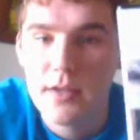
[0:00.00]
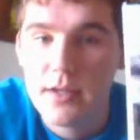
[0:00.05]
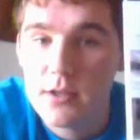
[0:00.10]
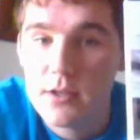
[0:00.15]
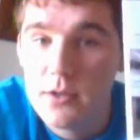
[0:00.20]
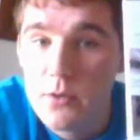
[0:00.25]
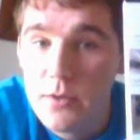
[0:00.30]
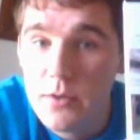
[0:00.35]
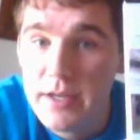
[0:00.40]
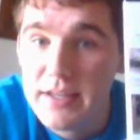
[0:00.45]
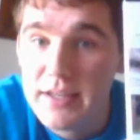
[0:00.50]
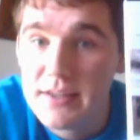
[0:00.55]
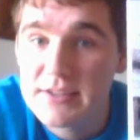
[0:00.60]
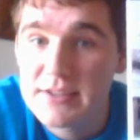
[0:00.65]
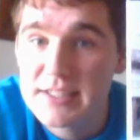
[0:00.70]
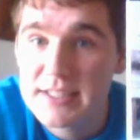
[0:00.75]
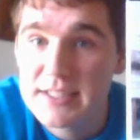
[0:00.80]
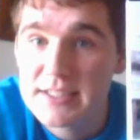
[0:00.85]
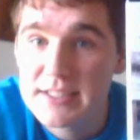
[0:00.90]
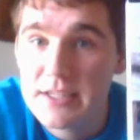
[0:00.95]
including the
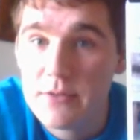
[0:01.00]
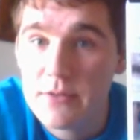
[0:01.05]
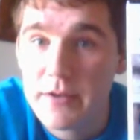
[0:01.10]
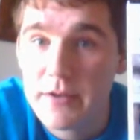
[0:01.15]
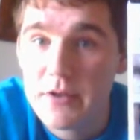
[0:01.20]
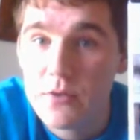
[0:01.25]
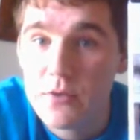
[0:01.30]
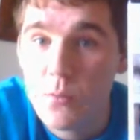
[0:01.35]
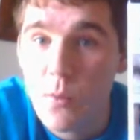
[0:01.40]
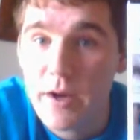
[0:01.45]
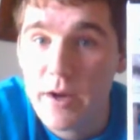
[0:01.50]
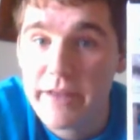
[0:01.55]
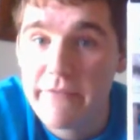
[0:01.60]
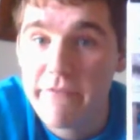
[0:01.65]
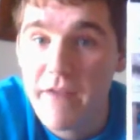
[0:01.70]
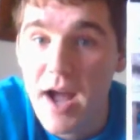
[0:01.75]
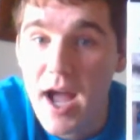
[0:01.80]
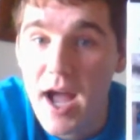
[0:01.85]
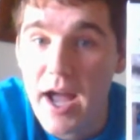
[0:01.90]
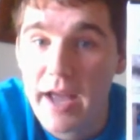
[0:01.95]

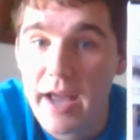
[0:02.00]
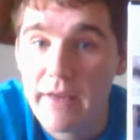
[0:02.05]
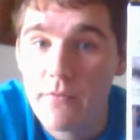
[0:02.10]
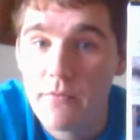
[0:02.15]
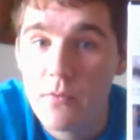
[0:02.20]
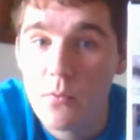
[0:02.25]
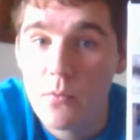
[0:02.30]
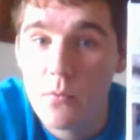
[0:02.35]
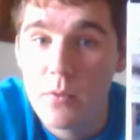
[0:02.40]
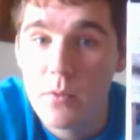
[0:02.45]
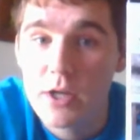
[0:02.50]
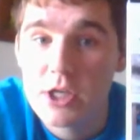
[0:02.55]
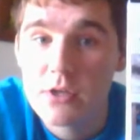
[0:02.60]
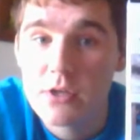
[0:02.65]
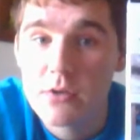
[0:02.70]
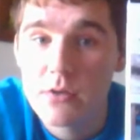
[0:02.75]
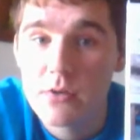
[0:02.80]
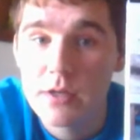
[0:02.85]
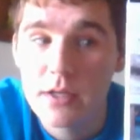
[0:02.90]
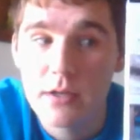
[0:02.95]
6325,
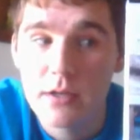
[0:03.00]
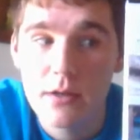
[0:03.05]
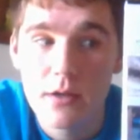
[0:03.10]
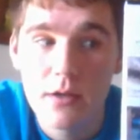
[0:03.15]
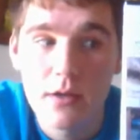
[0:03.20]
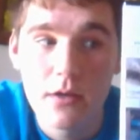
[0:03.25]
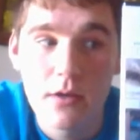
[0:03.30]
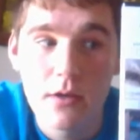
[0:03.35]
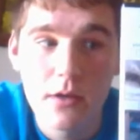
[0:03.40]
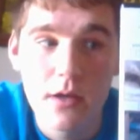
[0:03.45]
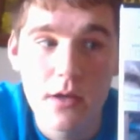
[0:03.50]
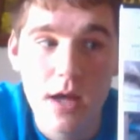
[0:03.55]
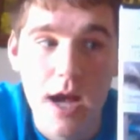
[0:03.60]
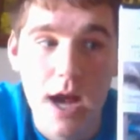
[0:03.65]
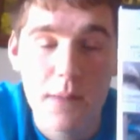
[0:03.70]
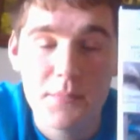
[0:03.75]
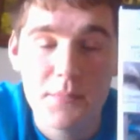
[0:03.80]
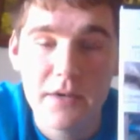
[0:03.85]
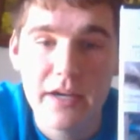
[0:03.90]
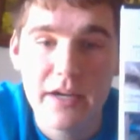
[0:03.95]
which
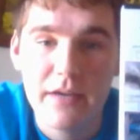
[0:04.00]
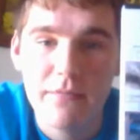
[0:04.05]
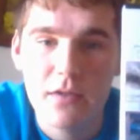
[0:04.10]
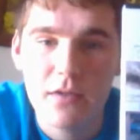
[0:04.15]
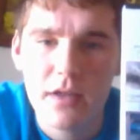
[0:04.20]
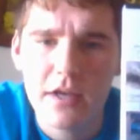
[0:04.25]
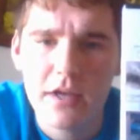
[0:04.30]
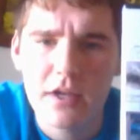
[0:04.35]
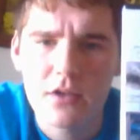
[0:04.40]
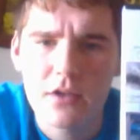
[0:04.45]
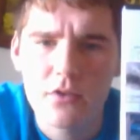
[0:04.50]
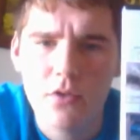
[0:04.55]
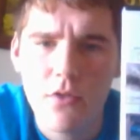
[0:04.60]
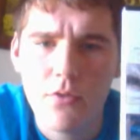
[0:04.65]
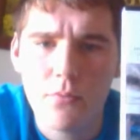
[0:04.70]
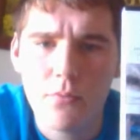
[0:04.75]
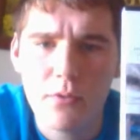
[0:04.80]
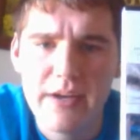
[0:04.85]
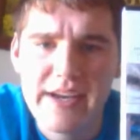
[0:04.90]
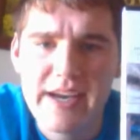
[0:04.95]
operated for like
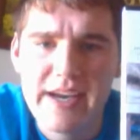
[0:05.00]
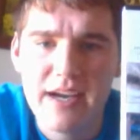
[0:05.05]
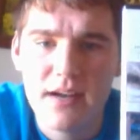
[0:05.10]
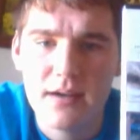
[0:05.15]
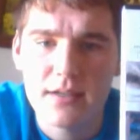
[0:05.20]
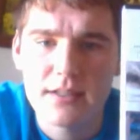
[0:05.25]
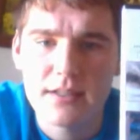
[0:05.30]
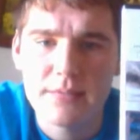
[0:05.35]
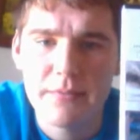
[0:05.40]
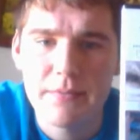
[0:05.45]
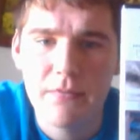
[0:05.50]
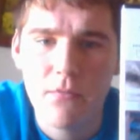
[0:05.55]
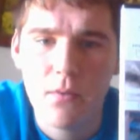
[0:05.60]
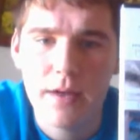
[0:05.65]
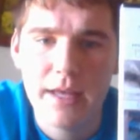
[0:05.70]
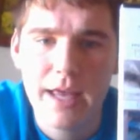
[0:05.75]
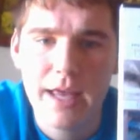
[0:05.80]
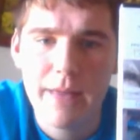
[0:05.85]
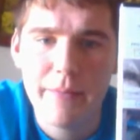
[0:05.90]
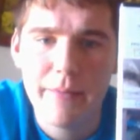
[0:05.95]
3 years
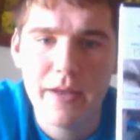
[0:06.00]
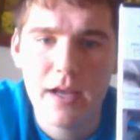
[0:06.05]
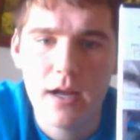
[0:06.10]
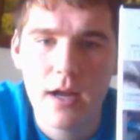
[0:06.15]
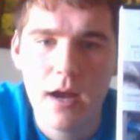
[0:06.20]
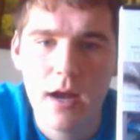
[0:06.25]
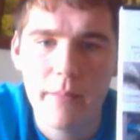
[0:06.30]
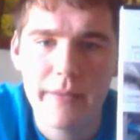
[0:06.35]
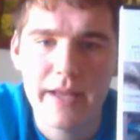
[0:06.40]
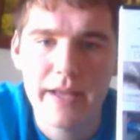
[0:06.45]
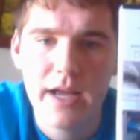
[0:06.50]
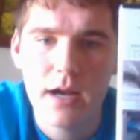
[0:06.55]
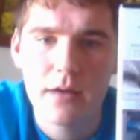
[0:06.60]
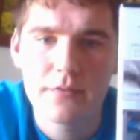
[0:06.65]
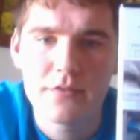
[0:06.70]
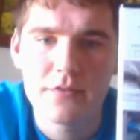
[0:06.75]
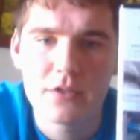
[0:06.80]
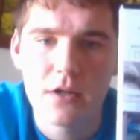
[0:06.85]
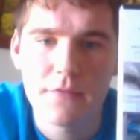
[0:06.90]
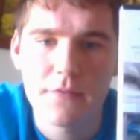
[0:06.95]
before coming out
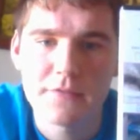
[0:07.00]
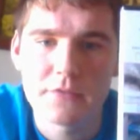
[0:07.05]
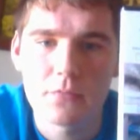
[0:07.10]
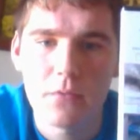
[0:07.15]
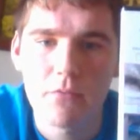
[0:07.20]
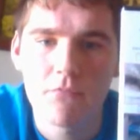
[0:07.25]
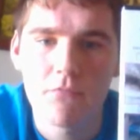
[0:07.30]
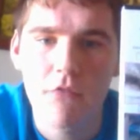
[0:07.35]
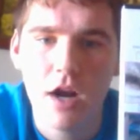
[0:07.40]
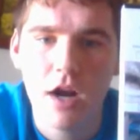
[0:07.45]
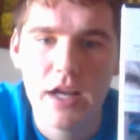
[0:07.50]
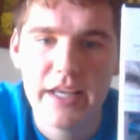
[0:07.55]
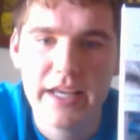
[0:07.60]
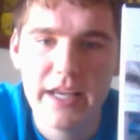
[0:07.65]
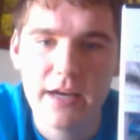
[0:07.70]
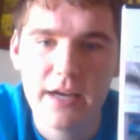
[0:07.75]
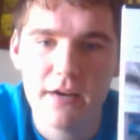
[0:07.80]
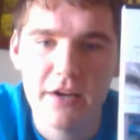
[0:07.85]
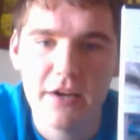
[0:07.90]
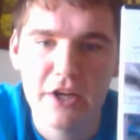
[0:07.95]
of service with running
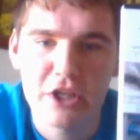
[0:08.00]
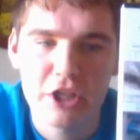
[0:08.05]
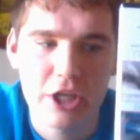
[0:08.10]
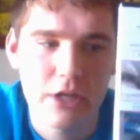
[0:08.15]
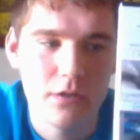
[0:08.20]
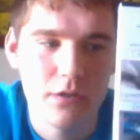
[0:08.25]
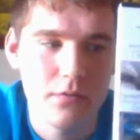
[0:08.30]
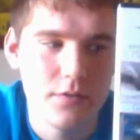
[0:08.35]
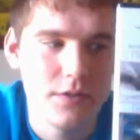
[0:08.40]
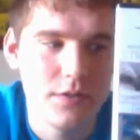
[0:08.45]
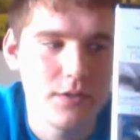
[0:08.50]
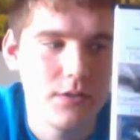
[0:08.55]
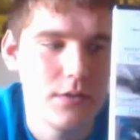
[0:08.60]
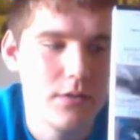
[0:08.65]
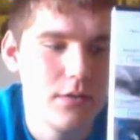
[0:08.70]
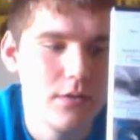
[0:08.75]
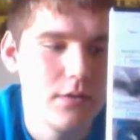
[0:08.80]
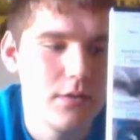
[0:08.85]
gear issues.